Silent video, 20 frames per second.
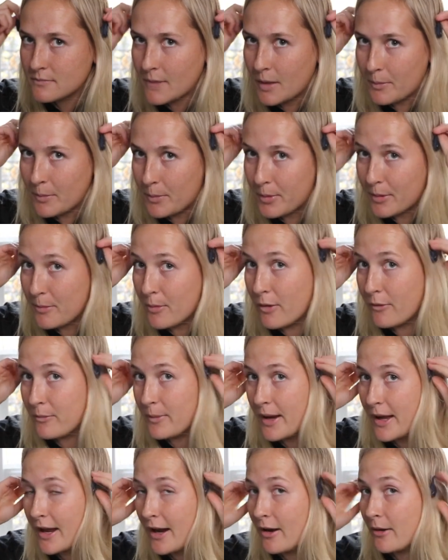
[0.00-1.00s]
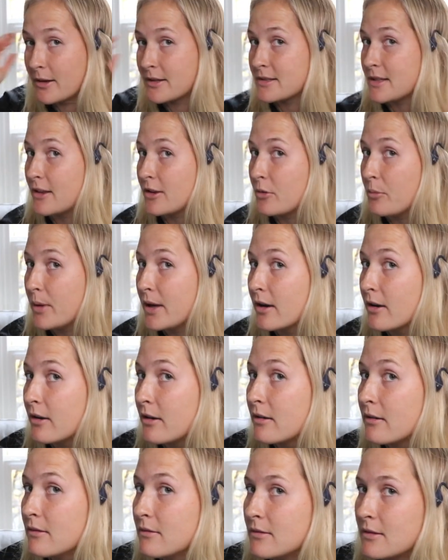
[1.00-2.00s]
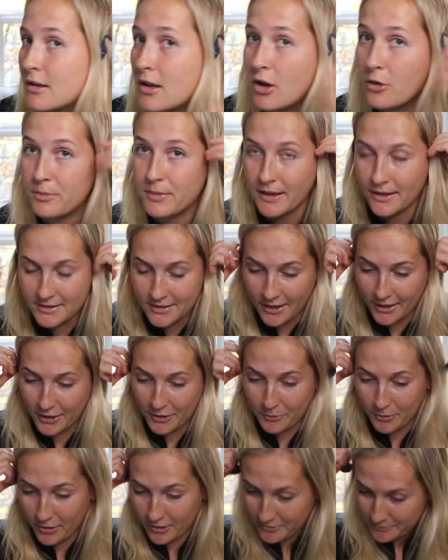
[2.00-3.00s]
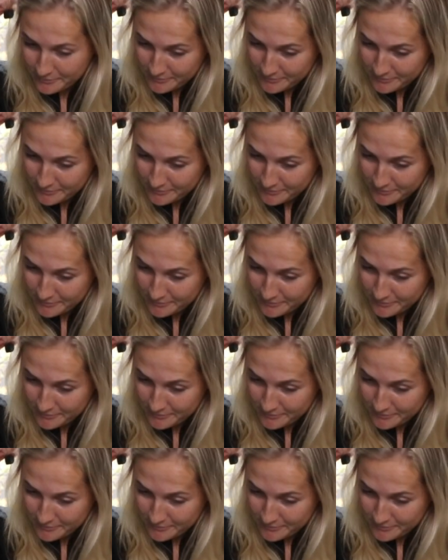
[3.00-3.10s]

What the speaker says: I'm gonna put them over my hair because they look weird. Nope, that's not gonna work.